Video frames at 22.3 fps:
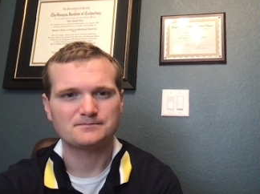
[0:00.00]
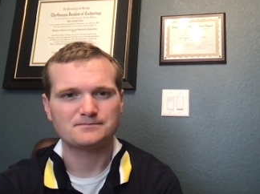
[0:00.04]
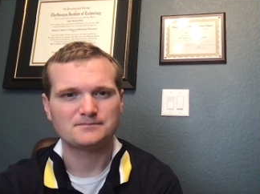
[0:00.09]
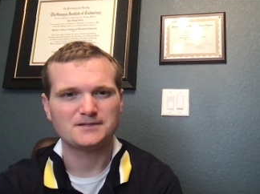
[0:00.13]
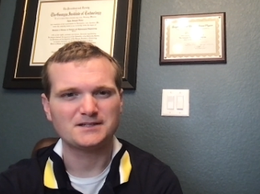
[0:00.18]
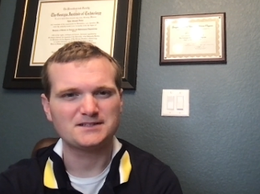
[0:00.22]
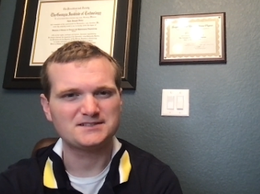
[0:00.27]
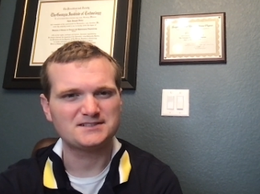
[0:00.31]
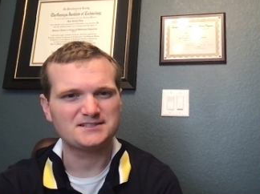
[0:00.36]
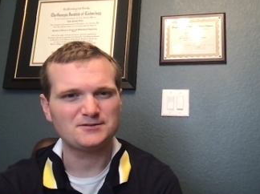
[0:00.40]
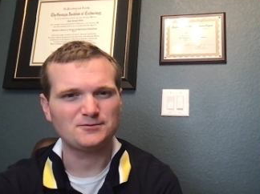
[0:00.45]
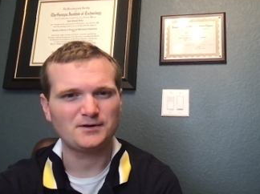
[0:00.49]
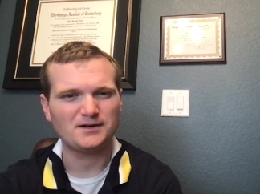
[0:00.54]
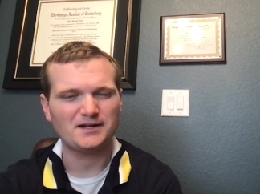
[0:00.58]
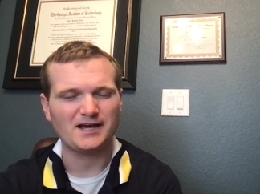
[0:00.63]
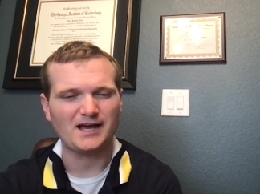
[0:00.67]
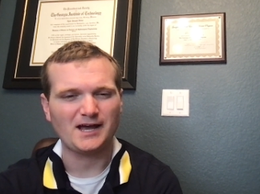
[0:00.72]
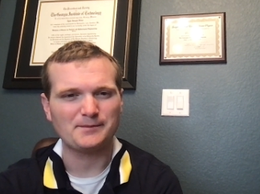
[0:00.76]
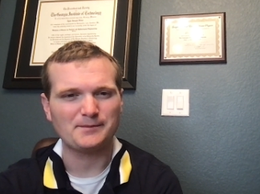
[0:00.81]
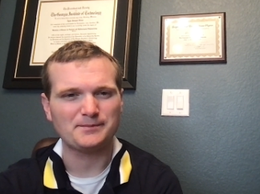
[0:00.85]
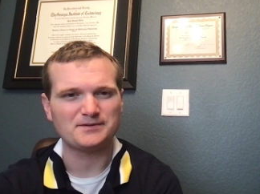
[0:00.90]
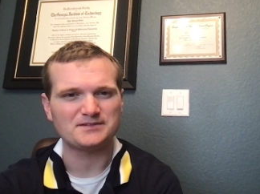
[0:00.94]
Let's see what
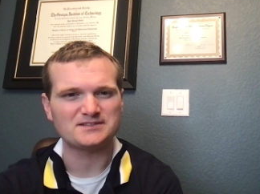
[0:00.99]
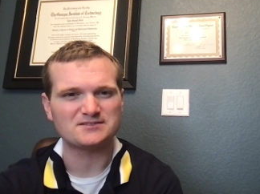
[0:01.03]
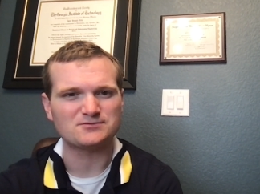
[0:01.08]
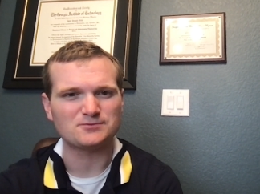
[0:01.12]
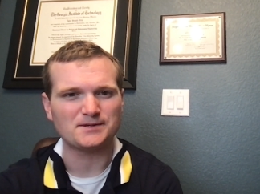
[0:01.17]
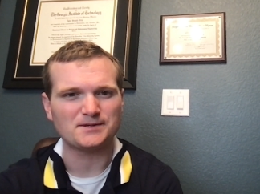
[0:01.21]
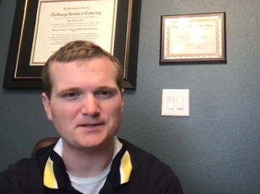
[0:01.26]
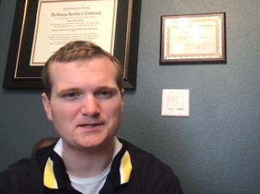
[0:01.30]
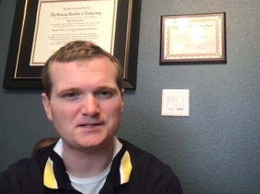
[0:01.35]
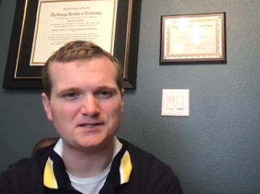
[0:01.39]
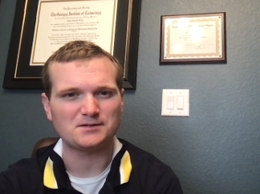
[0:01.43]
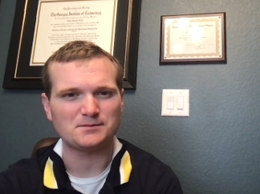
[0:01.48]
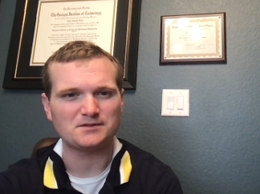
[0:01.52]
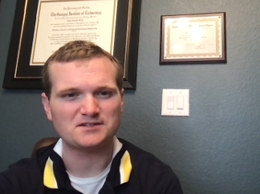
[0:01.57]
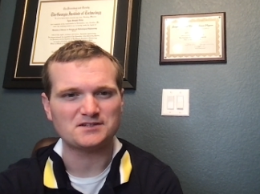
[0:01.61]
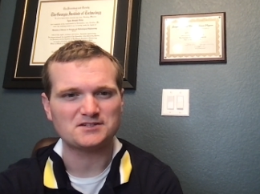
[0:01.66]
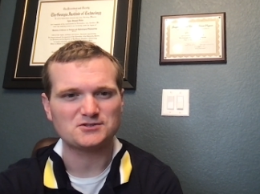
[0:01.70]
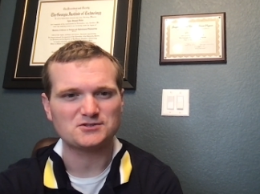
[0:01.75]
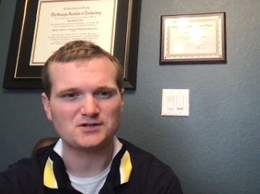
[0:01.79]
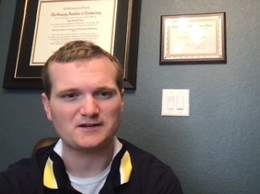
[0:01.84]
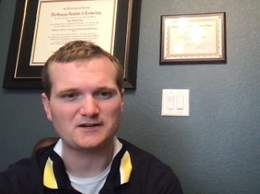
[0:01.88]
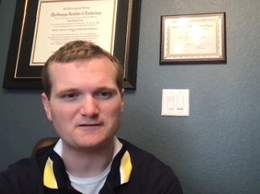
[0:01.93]
happens when the
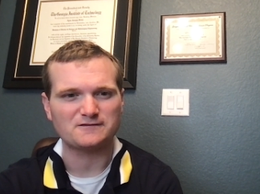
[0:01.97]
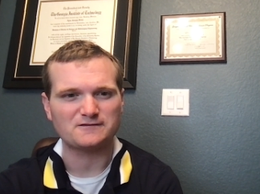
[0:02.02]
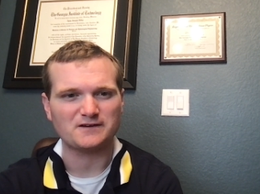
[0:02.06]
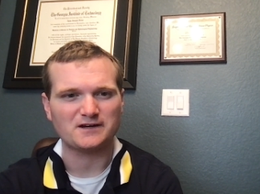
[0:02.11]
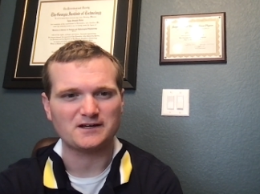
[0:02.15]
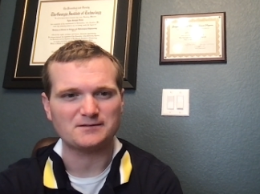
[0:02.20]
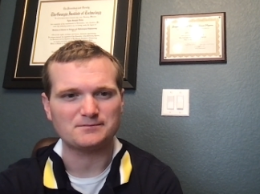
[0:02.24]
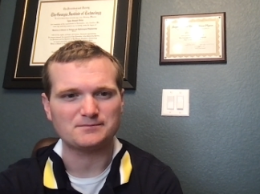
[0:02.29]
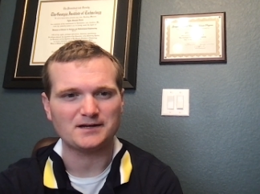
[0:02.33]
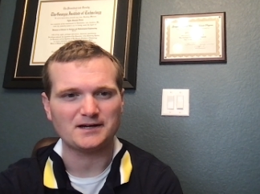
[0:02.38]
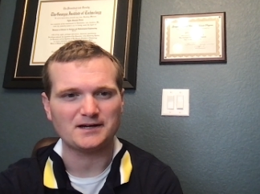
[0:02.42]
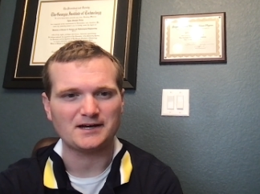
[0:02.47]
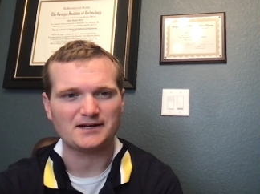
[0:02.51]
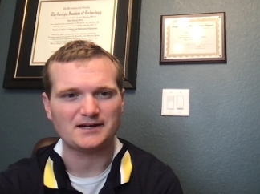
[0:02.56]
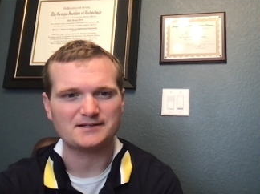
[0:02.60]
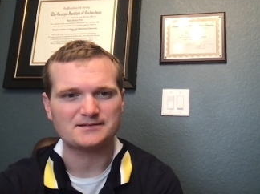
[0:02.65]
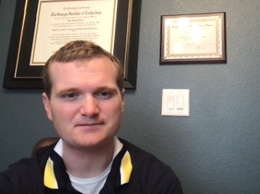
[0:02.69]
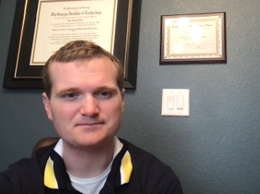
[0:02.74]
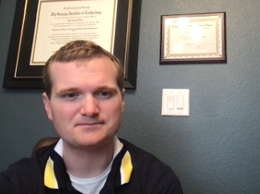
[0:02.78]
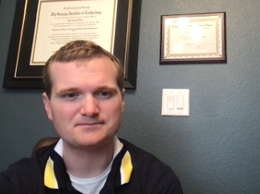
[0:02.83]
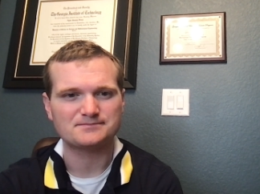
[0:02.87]
humans try to fight back.